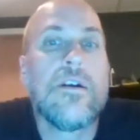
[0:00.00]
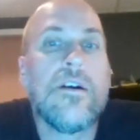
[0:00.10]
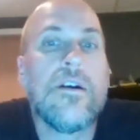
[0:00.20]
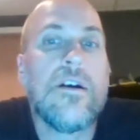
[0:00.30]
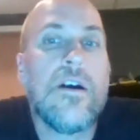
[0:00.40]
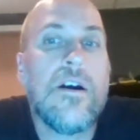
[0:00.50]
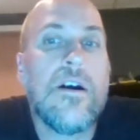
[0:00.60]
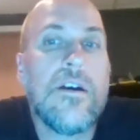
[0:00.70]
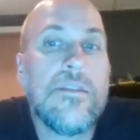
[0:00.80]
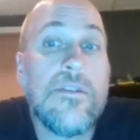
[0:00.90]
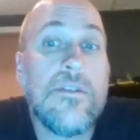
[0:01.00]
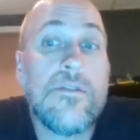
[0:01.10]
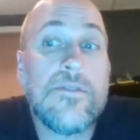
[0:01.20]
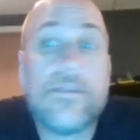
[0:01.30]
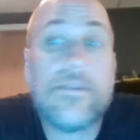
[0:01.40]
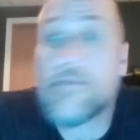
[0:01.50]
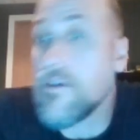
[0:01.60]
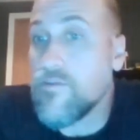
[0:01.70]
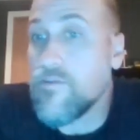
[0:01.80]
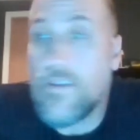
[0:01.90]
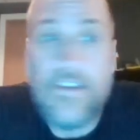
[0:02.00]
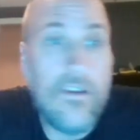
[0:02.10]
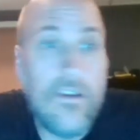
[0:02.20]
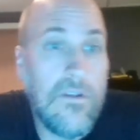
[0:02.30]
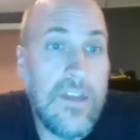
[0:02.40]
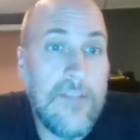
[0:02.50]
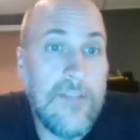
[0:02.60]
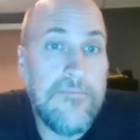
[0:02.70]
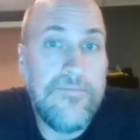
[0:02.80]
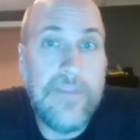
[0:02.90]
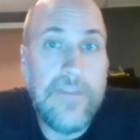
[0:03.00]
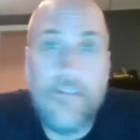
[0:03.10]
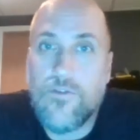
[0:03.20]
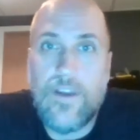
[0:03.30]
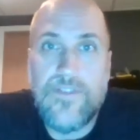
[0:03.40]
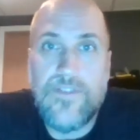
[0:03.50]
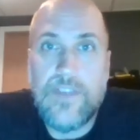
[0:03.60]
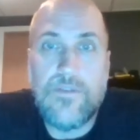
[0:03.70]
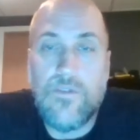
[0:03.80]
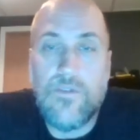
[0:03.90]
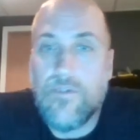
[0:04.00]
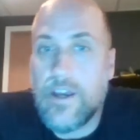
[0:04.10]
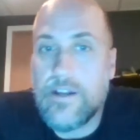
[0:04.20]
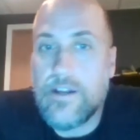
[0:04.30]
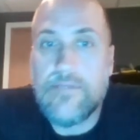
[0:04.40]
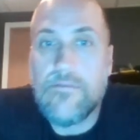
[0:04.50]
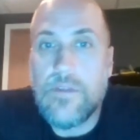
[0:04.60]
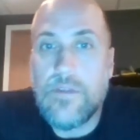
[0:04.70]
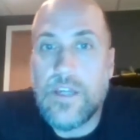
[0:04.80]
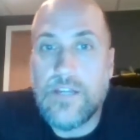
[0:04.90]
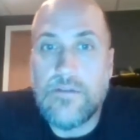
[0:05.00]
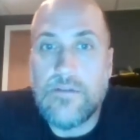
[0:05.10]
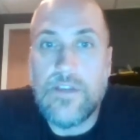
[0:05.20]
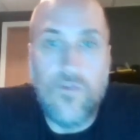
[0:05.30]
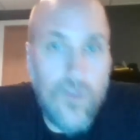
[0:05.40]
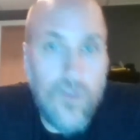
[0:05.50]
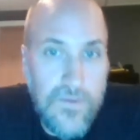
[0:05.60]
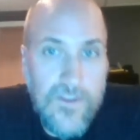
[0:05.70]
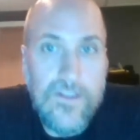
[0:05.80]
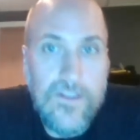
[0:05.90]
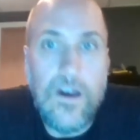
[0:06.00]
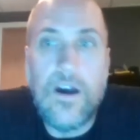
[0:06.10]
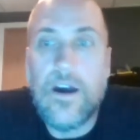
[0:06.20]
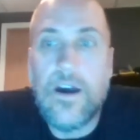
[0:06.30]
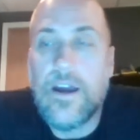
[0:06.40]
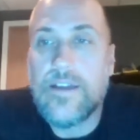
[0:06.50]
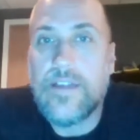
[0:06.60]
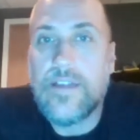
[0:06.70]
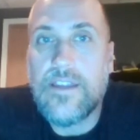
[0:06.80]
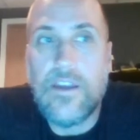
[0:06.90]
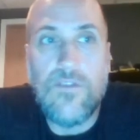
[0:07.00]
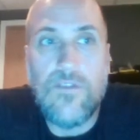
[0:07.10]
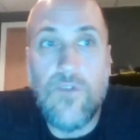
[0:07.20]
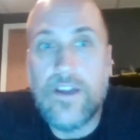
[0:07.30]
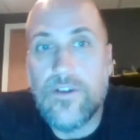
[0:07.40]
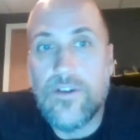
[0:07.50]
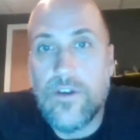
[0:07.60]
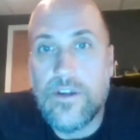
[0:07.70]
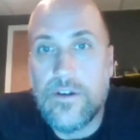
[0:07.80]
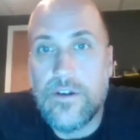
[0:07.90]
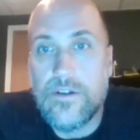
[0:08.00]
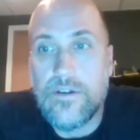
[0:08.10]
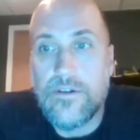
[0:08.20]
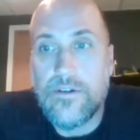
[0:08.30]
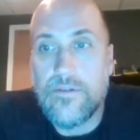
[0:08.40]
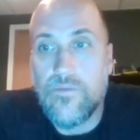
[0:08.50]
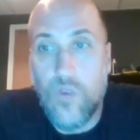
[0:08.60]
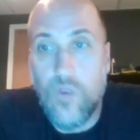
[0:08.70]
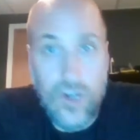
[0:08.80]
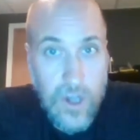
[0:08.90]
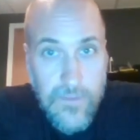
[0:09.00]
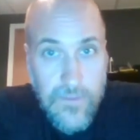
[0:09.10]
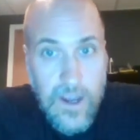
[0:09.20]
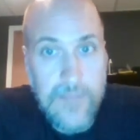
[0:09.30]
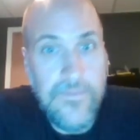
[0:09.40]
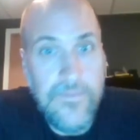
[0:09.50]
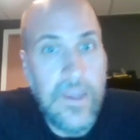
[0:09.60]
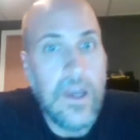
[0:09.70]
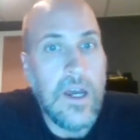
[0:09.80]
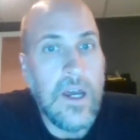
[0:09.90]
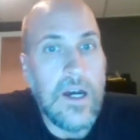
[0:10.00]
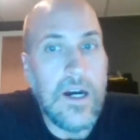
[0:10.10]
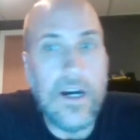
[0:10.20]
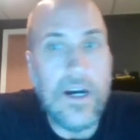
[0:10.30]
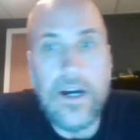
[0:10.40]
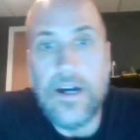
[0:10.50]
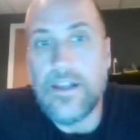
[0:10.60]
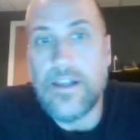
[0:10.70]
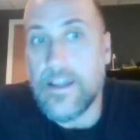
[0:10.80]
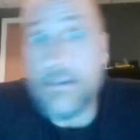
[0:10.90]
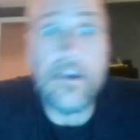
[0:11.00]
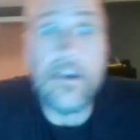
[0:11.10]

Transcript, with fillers: Uh, there's other books I know that have great themes that we've read in, in groups uh, and, and that you've read during your, your workshop time, uh, like Tuck